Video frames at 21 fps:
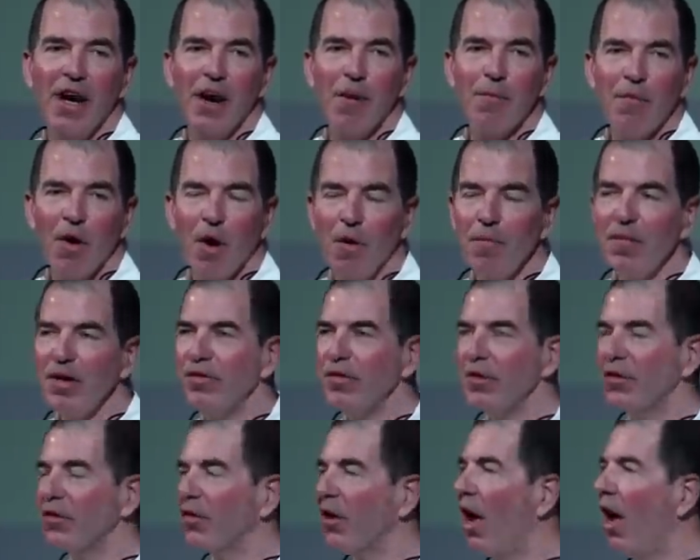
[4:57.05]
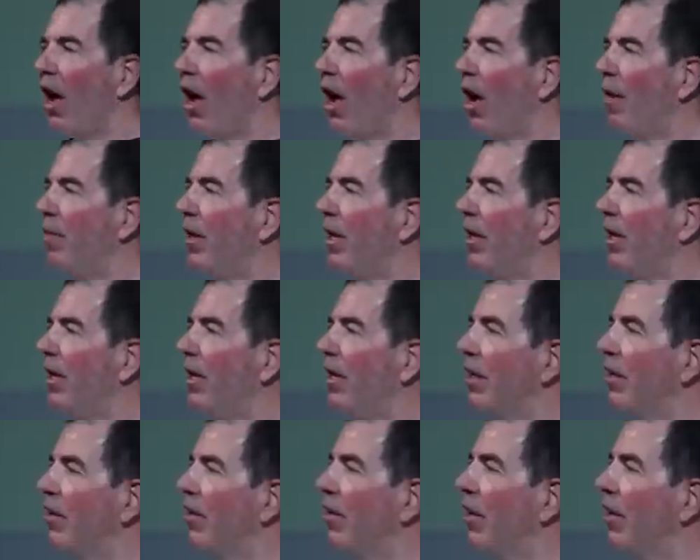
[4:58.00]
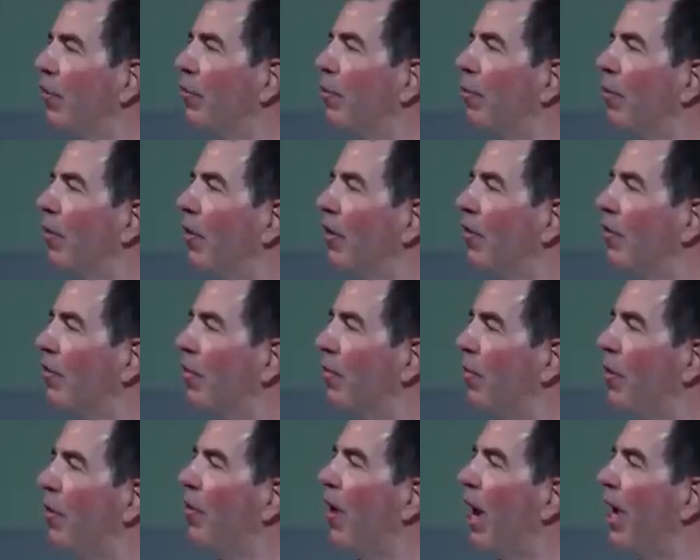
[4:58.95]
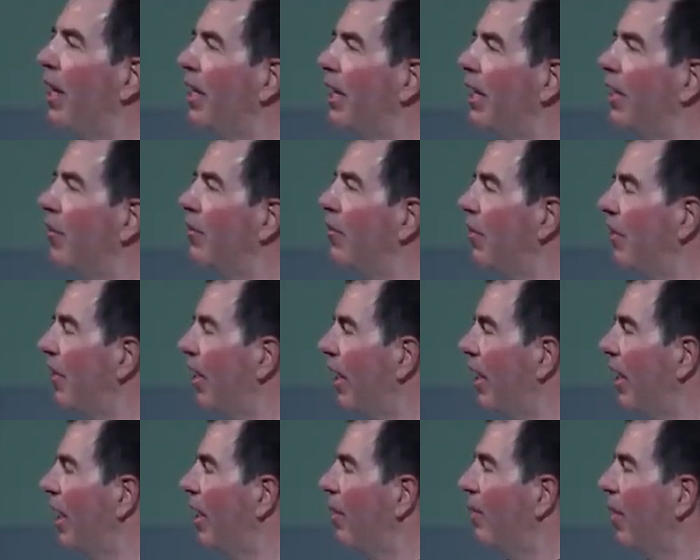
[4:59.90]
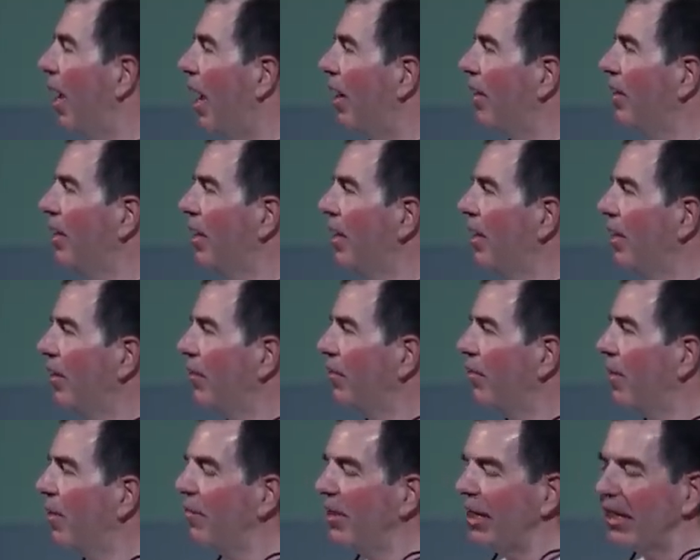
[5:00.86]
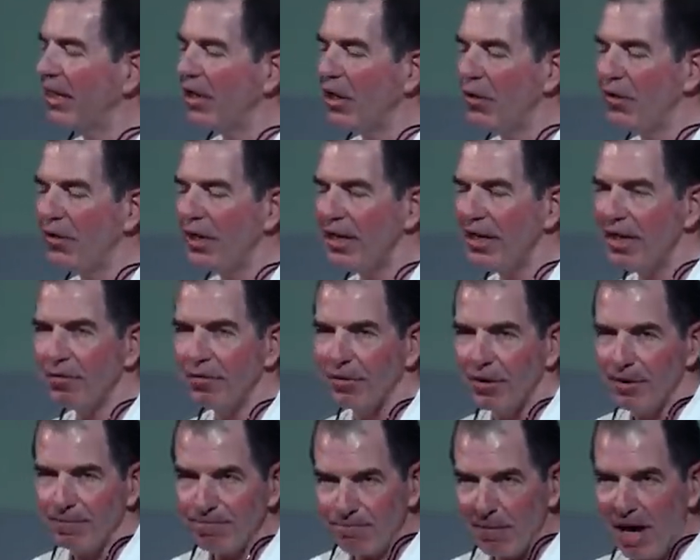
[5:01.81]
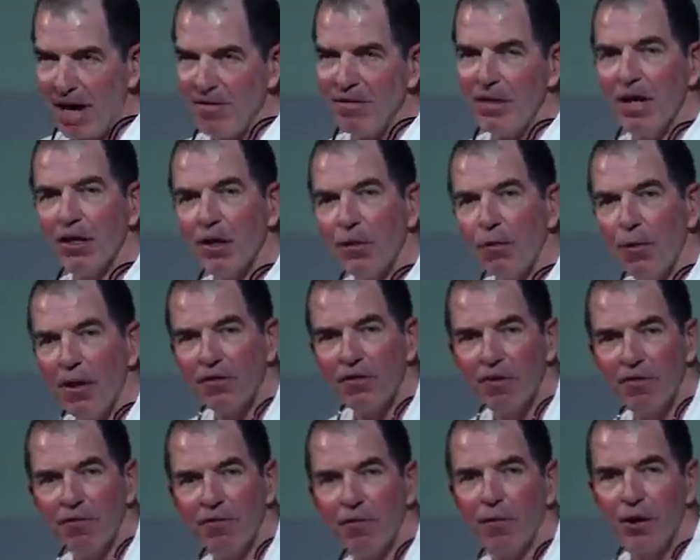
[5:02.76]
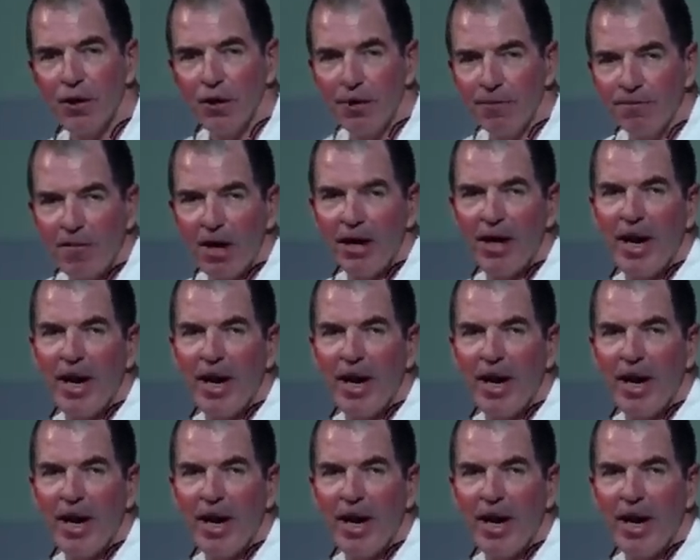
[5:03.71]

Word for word: a moment of your time in exploring some new ideas and thinking about something new and different. I have another question for you.